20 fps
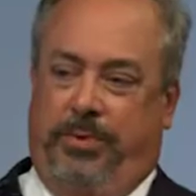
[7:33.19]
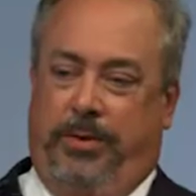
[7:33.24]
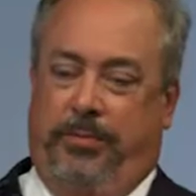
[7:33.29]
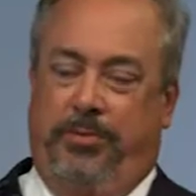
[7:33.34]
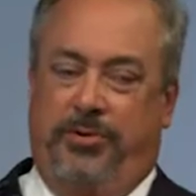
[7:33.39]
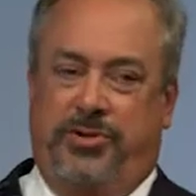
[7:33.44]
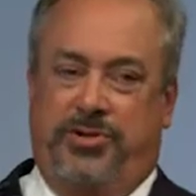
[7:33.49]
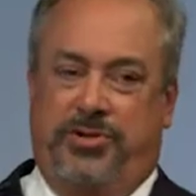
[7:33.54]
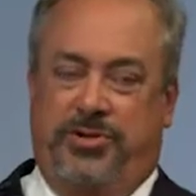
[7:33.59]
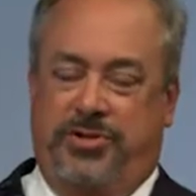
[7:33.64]

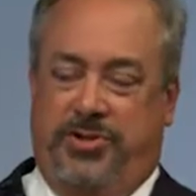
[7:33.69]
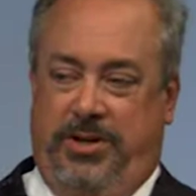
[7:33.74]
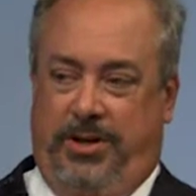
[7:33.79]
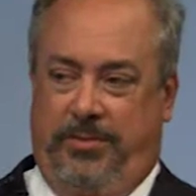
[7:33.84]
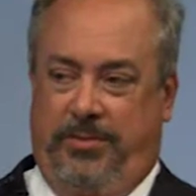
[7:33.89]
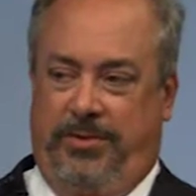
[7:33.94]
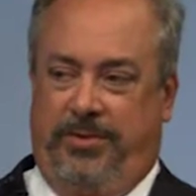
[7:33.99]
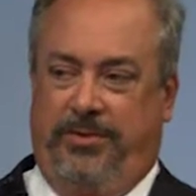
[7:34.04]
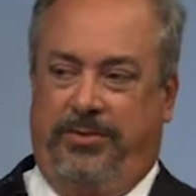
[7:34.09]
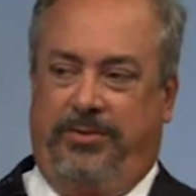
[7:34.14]
published
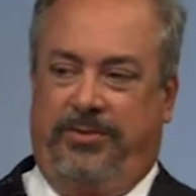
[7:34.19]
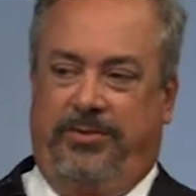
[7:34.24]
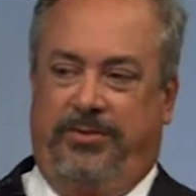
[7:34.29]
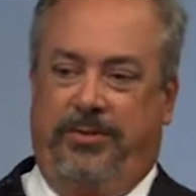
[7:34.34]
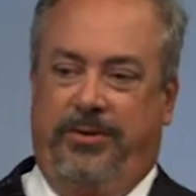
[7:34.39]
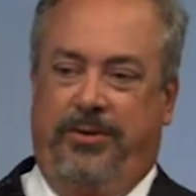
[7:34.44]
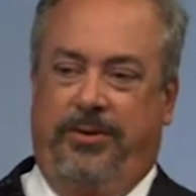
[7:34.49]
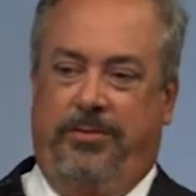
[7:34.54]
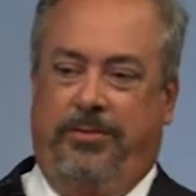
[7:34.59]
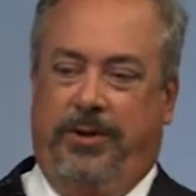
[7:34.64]

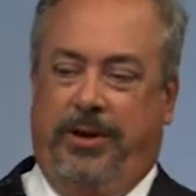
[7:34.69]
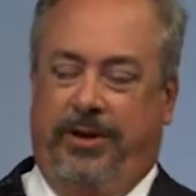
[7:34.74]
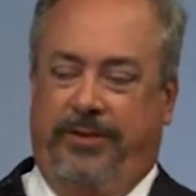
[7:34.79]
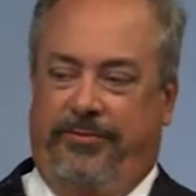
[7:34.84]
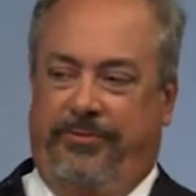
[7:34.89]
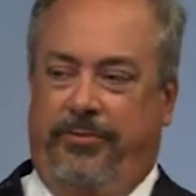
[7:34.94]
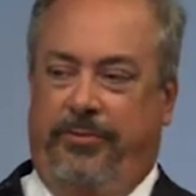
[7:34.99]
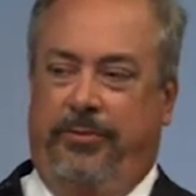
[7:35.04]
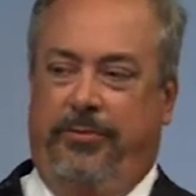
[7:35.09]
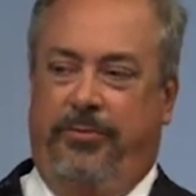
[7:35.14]
statements,
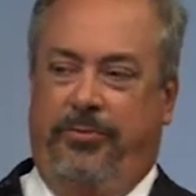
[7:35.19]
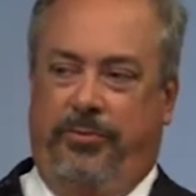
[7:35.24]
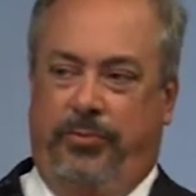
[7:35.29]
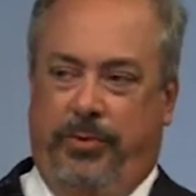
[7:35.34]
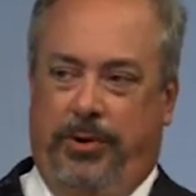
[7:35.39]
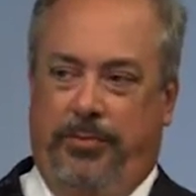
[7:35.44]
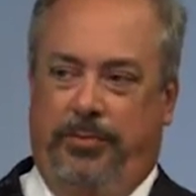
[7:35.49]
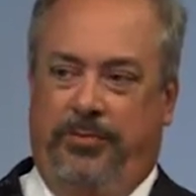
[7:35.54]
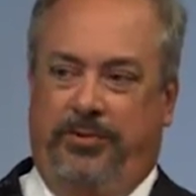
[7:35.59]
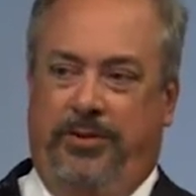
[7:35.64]
platforms,
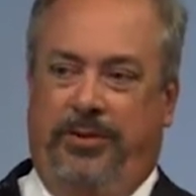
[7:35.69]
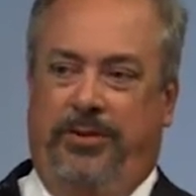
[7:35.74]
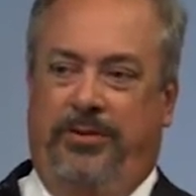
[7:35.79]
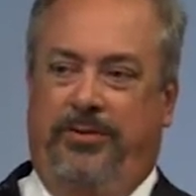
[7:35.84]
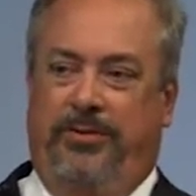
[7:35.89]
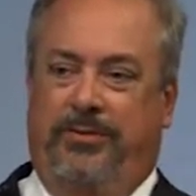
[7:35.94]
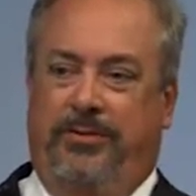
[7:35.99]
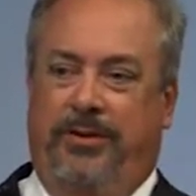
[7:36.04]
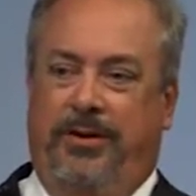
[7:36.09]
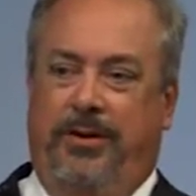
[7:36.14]

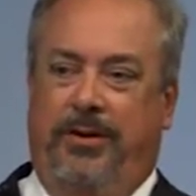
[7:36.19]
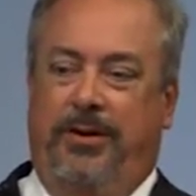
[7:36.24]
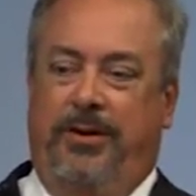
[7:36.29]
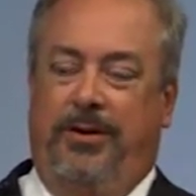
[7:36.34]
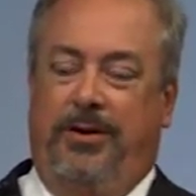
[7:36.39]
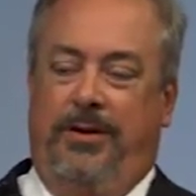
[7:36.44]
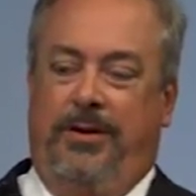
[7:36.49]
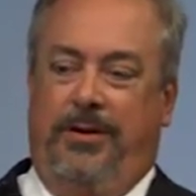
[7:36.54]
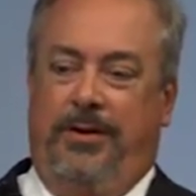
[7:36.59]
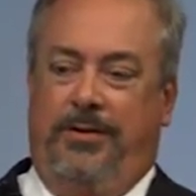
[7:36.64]
websites.
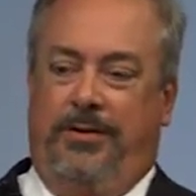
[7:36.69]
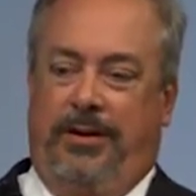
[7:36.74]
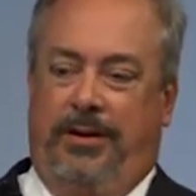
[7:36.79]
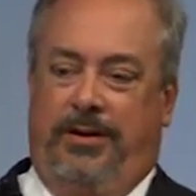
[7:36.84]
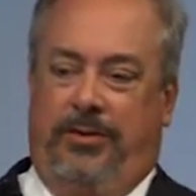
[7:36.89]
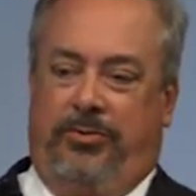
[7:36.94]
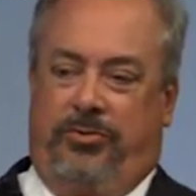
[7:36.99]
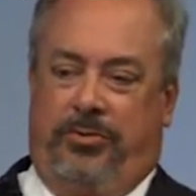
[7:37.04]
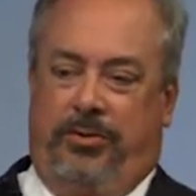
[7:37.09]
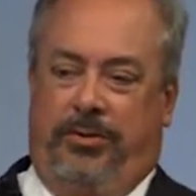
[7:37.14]
They
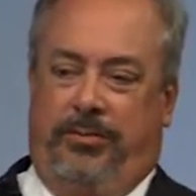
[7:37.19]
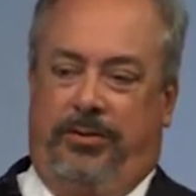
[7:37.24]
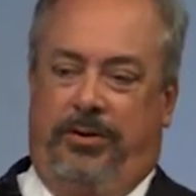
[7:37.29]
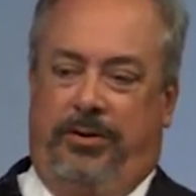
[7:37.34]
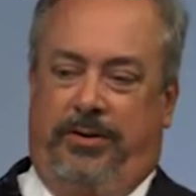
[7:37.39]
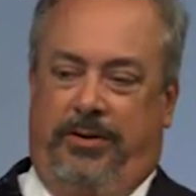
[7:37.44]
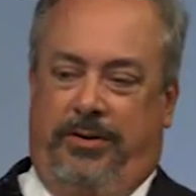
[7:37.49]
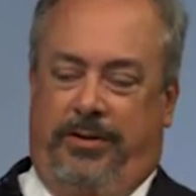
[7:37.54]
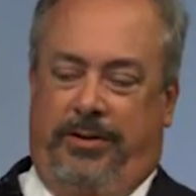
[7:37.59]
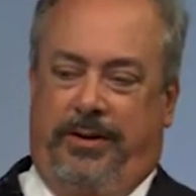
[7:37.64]

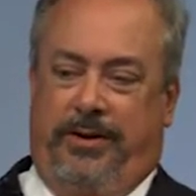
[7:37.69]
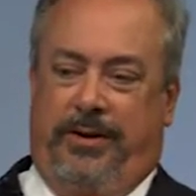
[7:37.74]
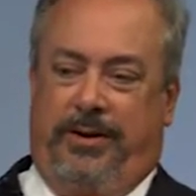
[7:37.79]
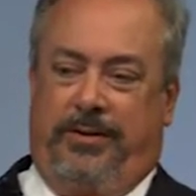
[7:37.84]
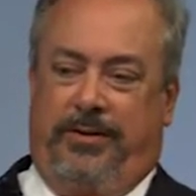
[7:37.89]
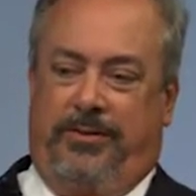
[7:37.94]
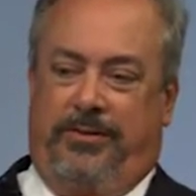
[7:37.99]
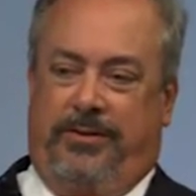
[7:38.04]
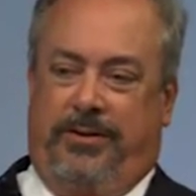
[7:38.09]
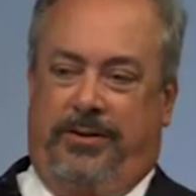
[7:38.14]
determined
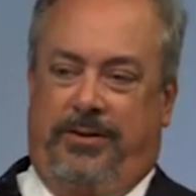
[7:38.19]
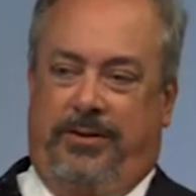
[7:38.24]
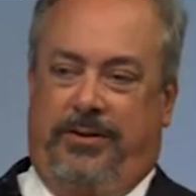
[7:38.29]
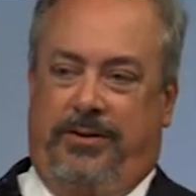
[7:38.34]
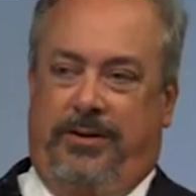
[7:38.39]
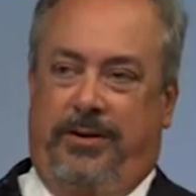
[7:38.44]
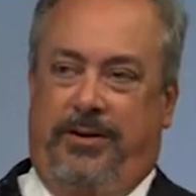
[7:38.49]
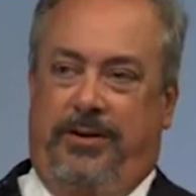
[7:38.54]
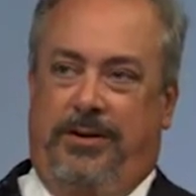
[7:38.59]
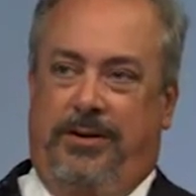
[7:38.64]
that
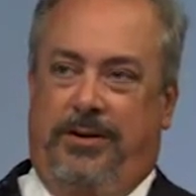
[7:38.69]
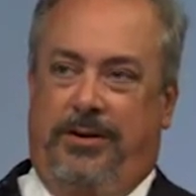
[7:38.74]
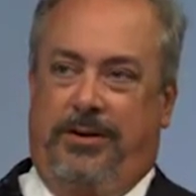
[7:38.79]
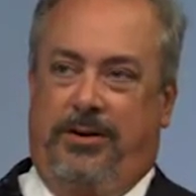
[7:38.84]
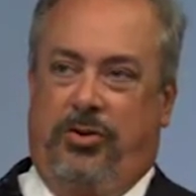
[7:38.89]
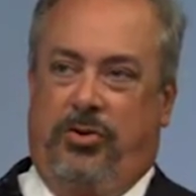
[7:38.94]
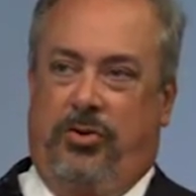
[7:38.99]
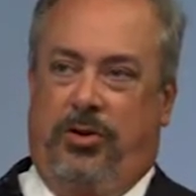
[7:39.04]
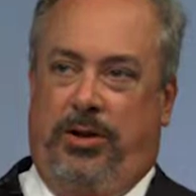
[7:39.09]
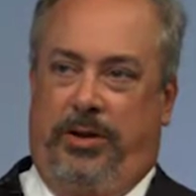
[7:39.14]

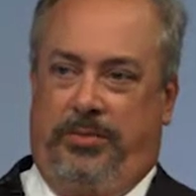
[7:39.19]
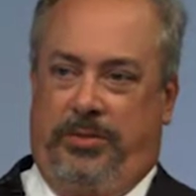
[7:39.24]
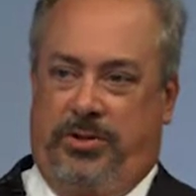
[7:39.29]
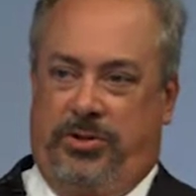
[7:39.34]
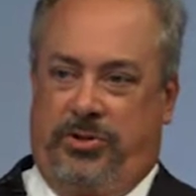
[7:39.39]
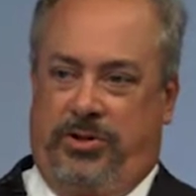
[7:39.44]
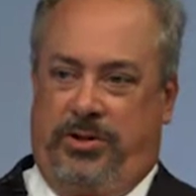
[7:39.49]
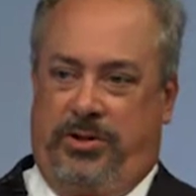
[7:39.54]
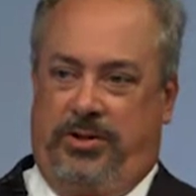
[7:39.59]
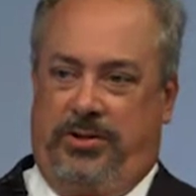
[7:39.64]
climate
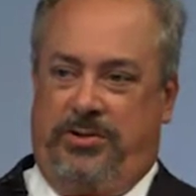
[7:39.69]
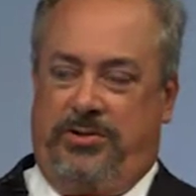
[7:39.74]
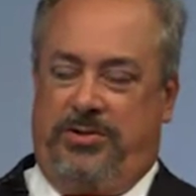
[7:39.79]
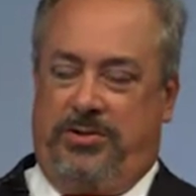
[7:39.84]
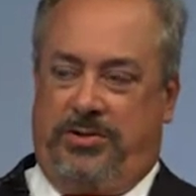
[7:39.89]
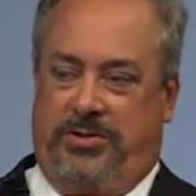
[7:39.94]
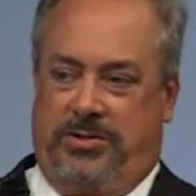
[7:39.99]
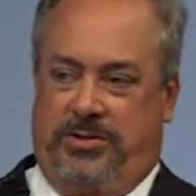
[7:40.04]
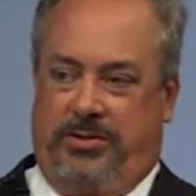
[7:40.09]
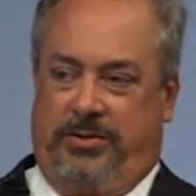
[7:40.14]
change
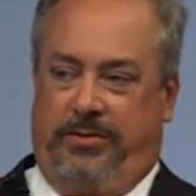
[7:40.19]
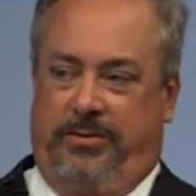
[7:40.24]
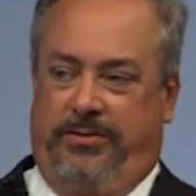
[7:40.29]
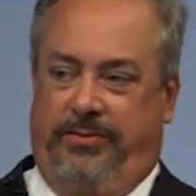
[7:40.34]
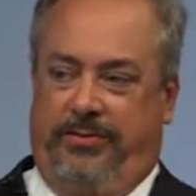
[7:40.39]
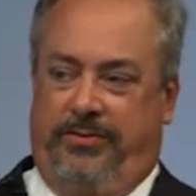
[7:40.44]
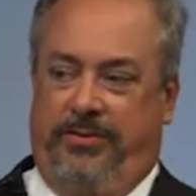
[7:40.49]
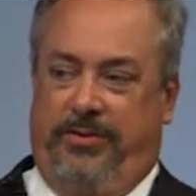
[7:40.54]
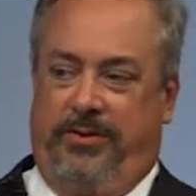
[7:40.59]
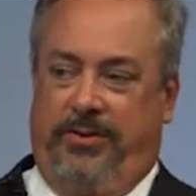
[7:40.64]

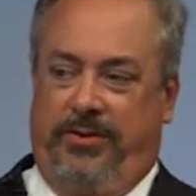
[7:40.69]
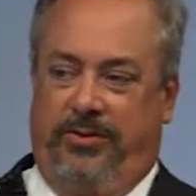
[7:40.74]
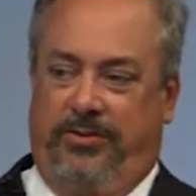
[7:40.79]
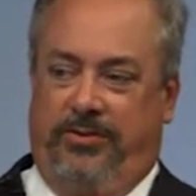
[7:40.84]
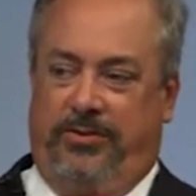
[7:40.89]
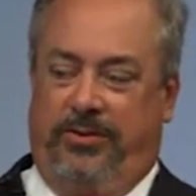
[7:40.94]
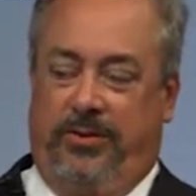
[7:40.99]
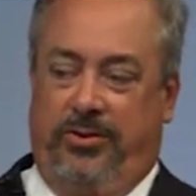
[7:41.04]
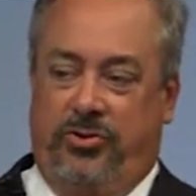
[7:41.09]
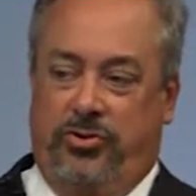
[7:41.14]
itself
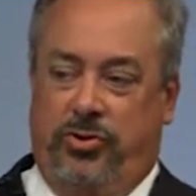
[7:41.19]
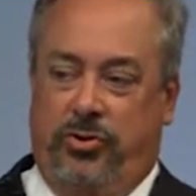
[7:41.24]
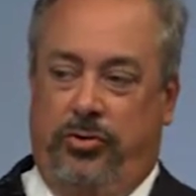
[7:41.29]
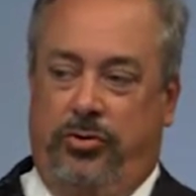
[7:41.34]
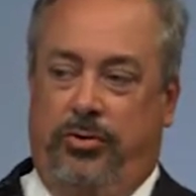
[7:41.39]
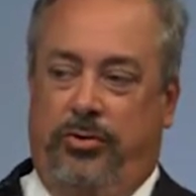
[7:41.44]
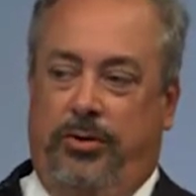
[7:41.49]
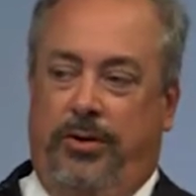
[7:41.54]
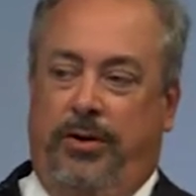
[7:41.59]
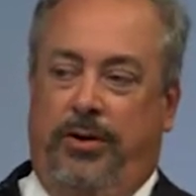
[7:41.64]
is an issue,
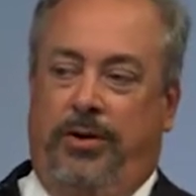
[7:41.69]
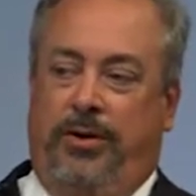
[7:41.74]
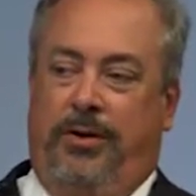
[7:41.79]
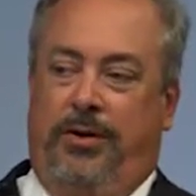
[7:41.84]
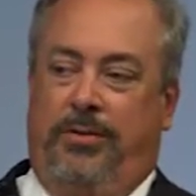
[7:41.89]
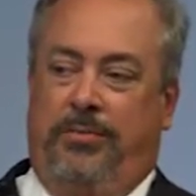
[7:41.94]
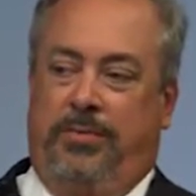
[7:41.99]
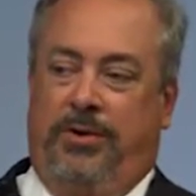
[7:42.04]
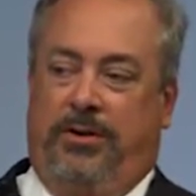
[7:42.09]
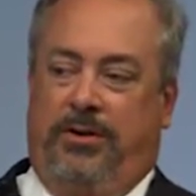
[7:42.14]

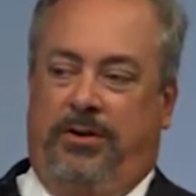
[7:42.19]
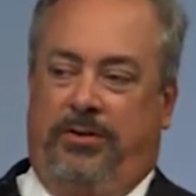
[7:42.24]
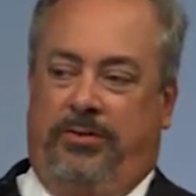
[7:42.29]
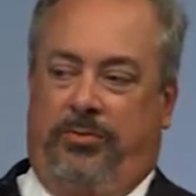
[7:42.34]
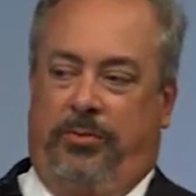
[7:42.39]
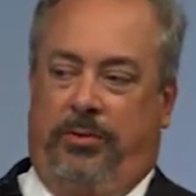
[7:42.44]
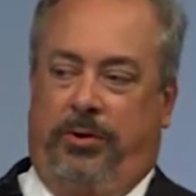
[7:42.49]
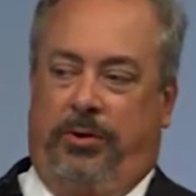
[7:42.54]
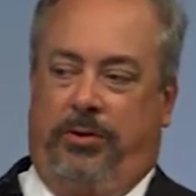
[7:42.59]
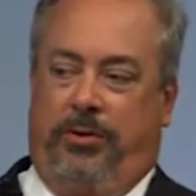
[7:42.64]
because
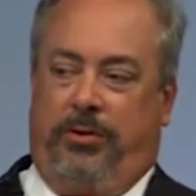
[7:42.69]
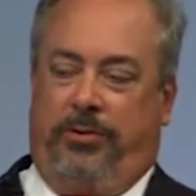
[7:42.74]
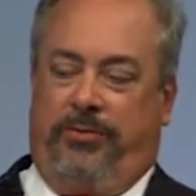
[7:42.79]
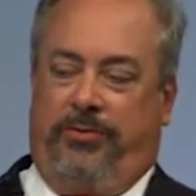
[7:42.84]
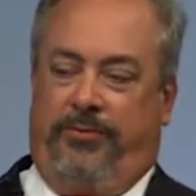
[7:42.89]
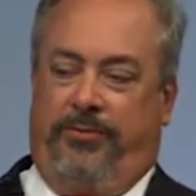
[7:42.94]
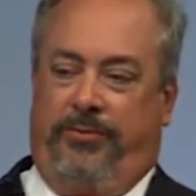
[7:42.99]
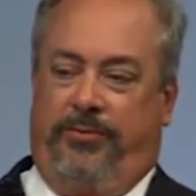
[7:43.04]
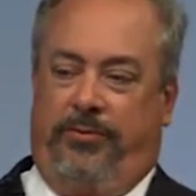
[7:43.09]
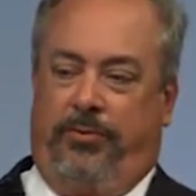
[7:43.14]
while
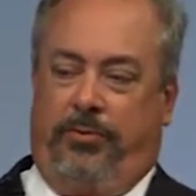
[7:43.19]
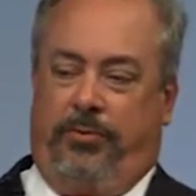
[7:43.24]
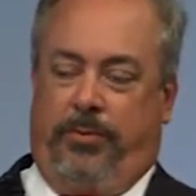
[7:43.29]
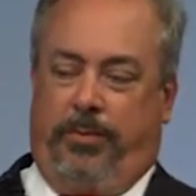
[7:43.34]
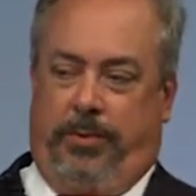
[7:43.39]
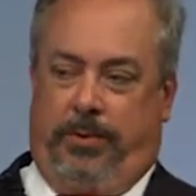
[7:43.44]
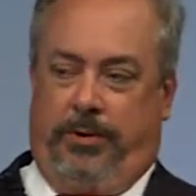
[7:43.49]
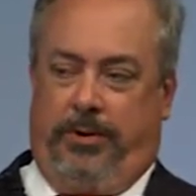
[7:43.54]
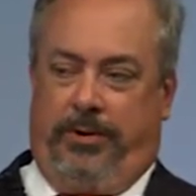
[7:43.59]
four